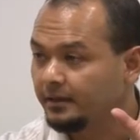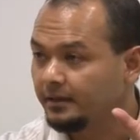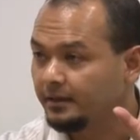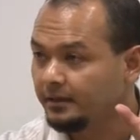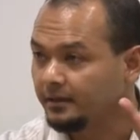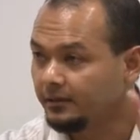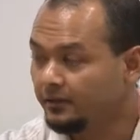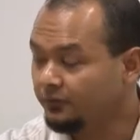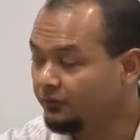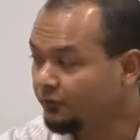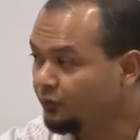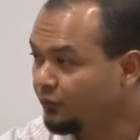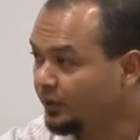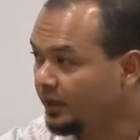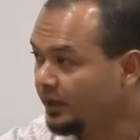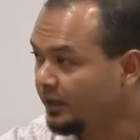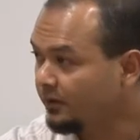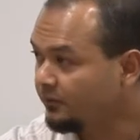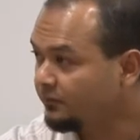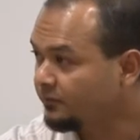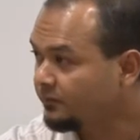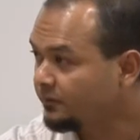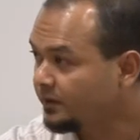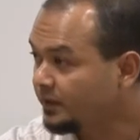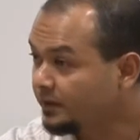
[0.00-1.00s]
if you
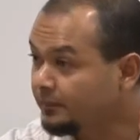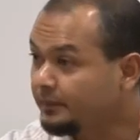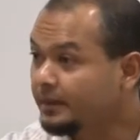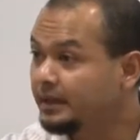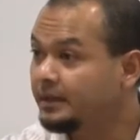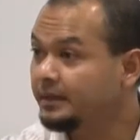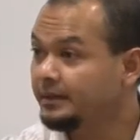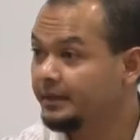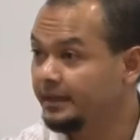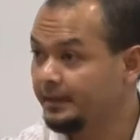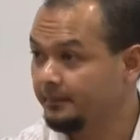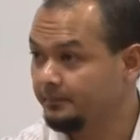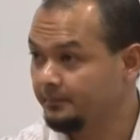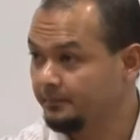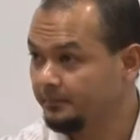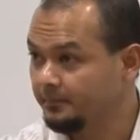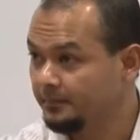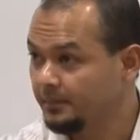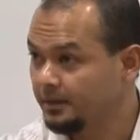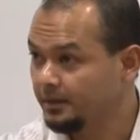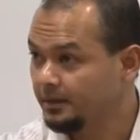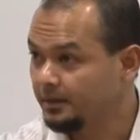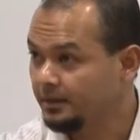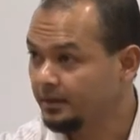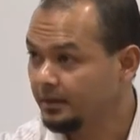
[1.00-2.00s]
have emailed them,
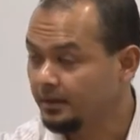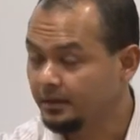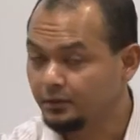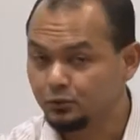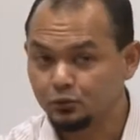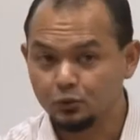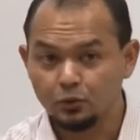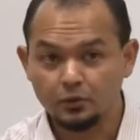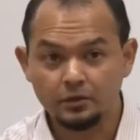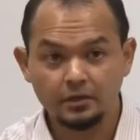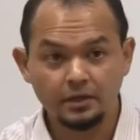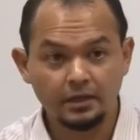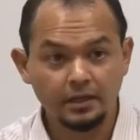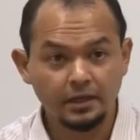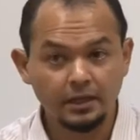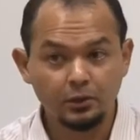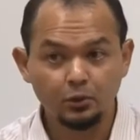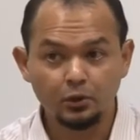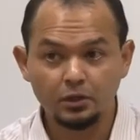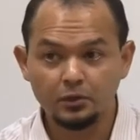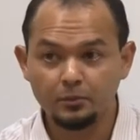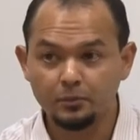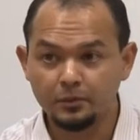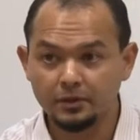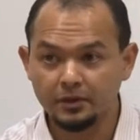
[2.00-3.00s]
so the link
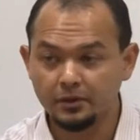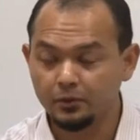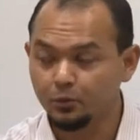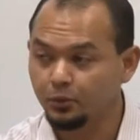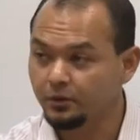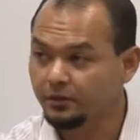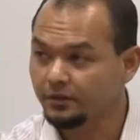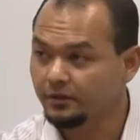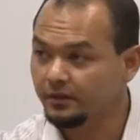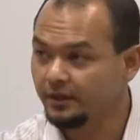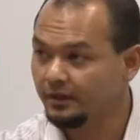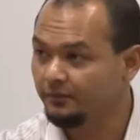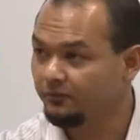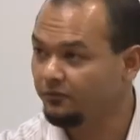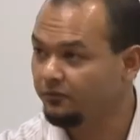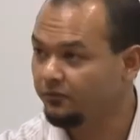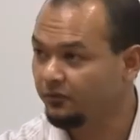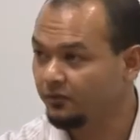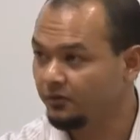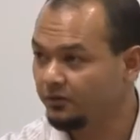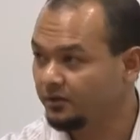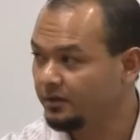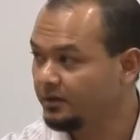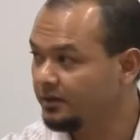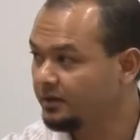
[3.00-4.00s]
will be with them
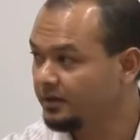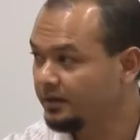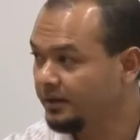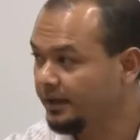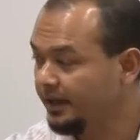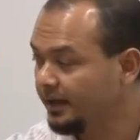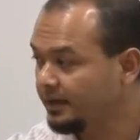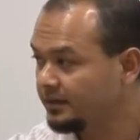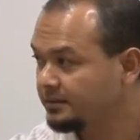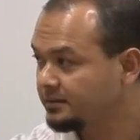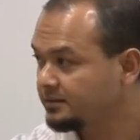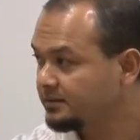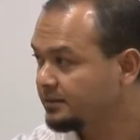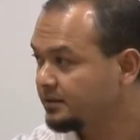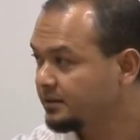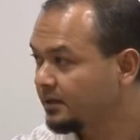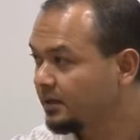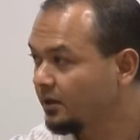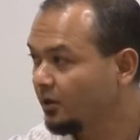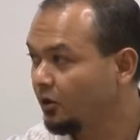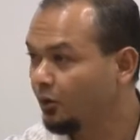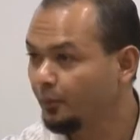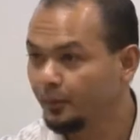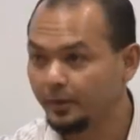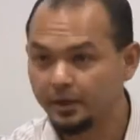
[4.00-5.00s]
for the next
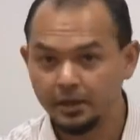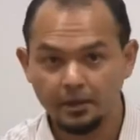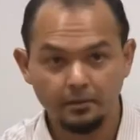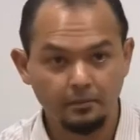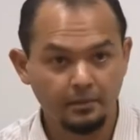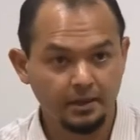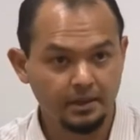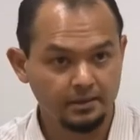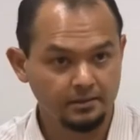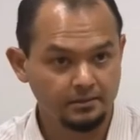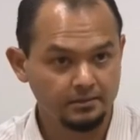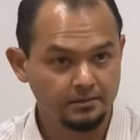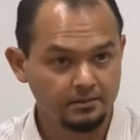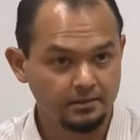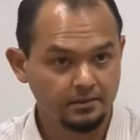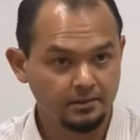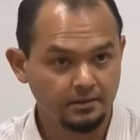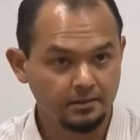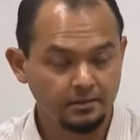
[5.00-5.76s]
how many months?